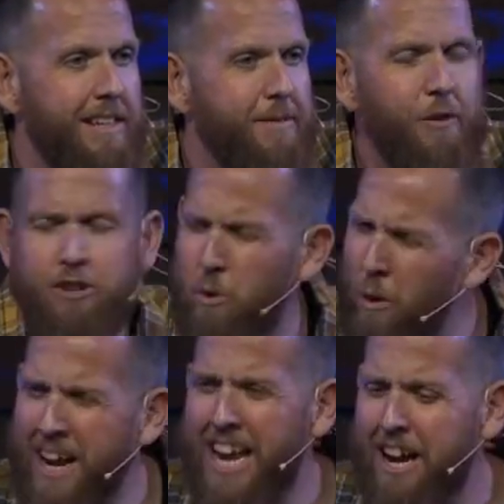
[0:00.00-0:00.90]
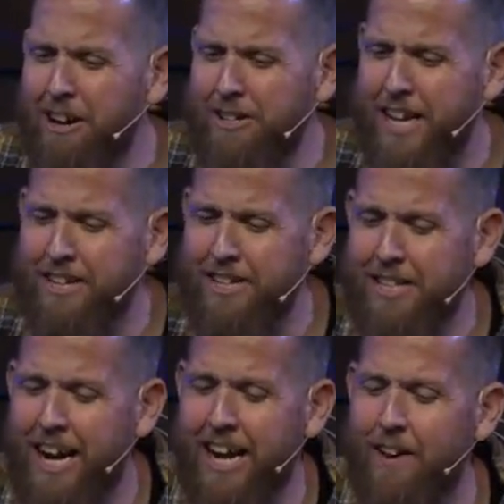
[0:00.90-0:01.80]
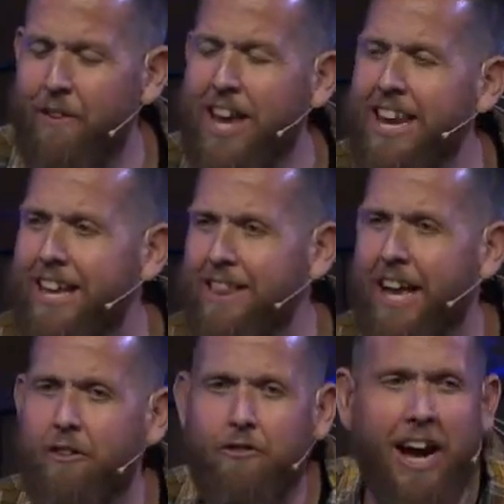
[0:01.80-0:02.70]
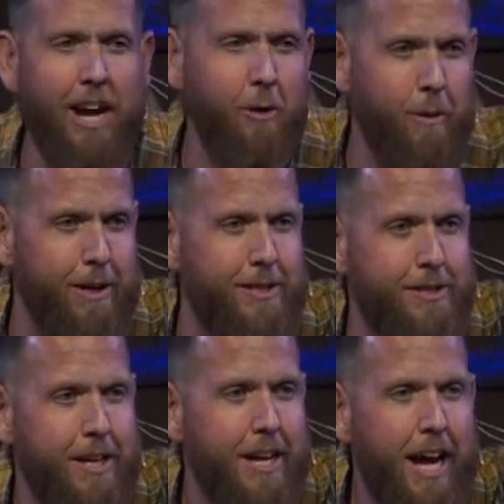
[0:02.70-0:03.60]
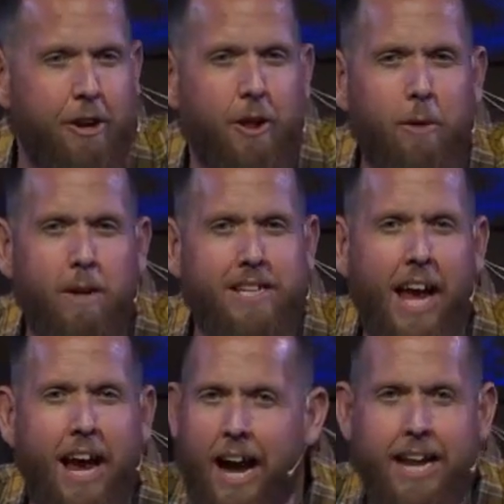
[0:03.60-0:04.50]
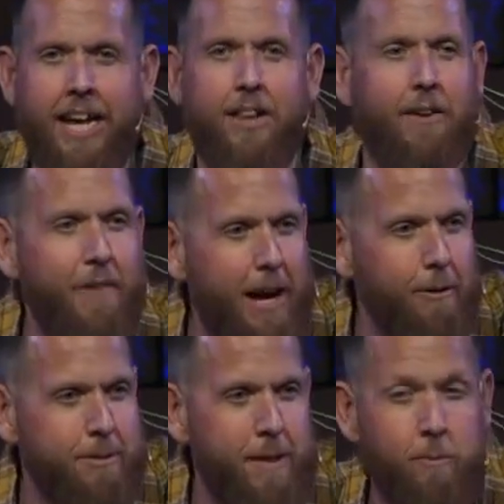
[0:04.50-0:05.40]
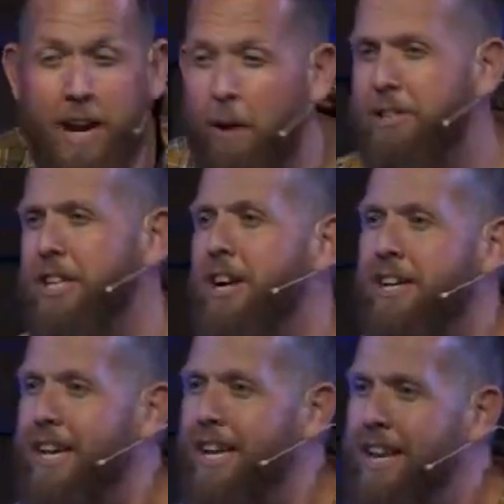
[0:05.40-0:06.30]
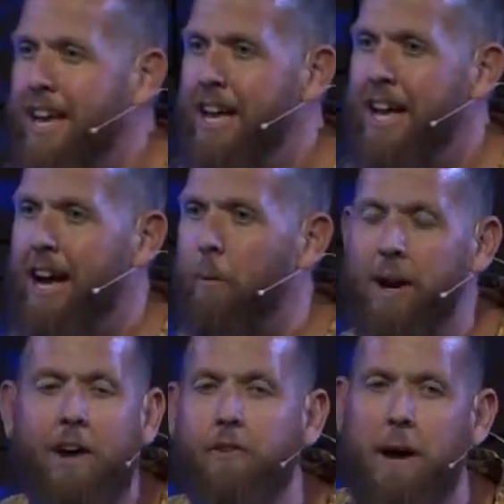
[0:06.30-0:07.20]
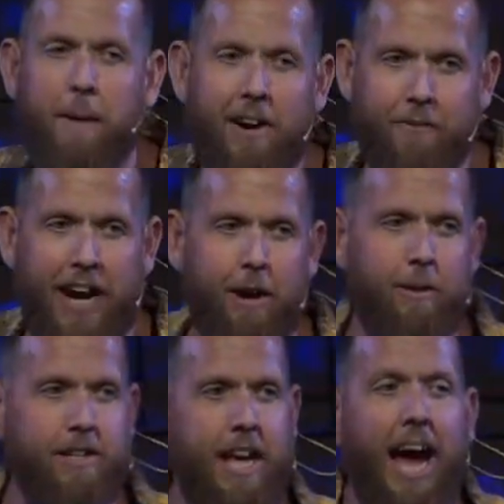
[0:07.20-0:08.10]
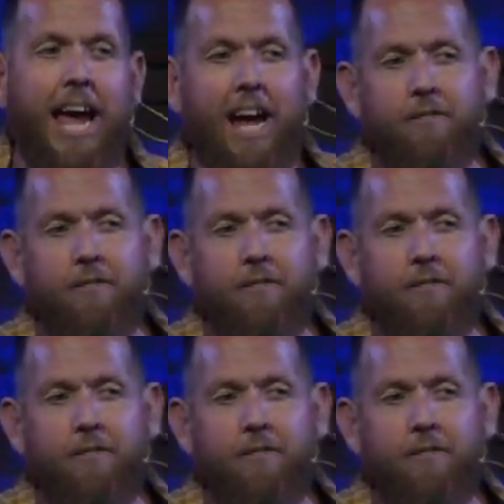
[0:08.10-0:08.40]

For 20 years, they just kind of hit it like fireworks. And you're like, what does hiding it like fireworks mean? When I was a young kid, whenever I bought fireworks, I had